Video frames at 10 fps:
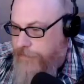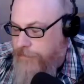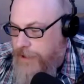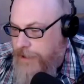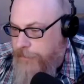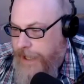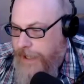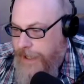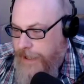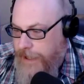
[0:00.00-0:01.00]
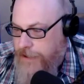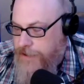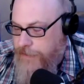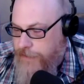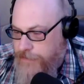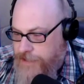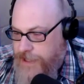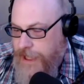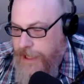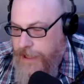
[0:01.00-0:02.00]
from really bad adhd when i was a
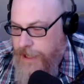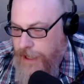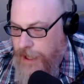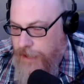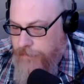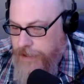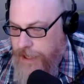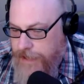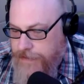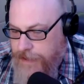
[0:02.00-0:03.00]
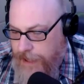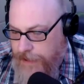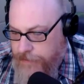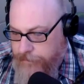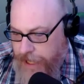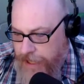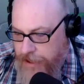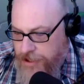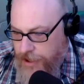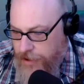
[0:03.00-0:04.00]
kid and i i realized that i could
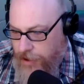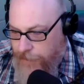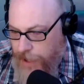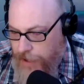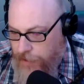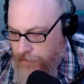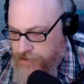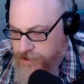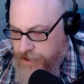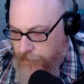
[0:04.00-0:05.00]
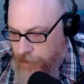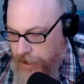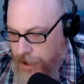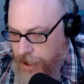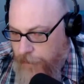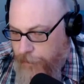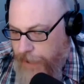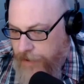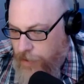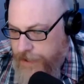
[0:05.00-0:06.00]
manage it on my own somewhat
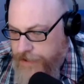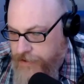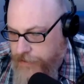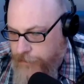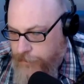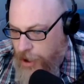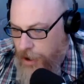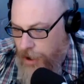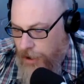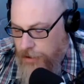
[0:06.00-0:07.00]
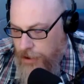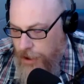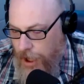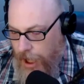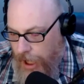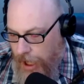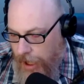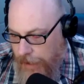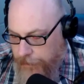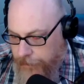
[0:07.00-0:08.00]
by going to the mall
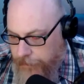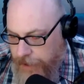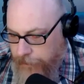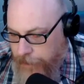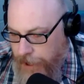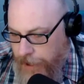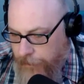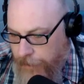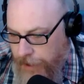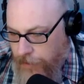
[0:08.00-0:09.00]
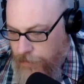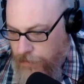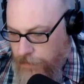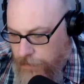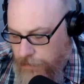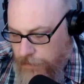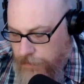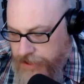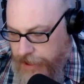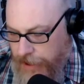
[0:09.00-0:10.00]
um in my my local
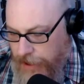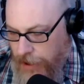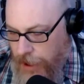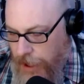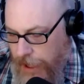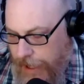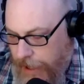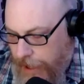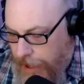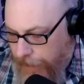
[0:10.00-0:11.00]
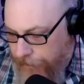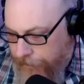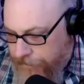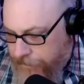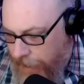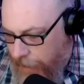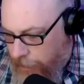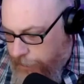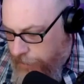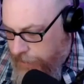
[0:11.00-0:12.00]
city and uh i
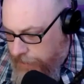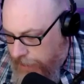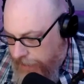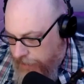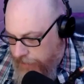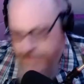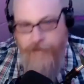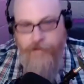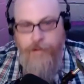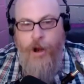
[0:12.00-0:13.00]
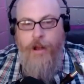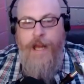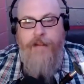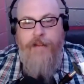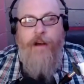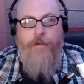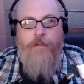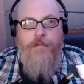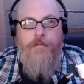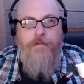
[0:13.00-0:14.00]
would put like because every mall had a
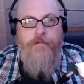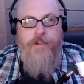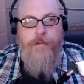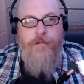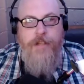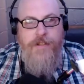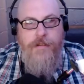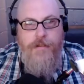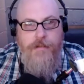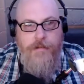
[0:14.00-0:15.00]
fountain for some reason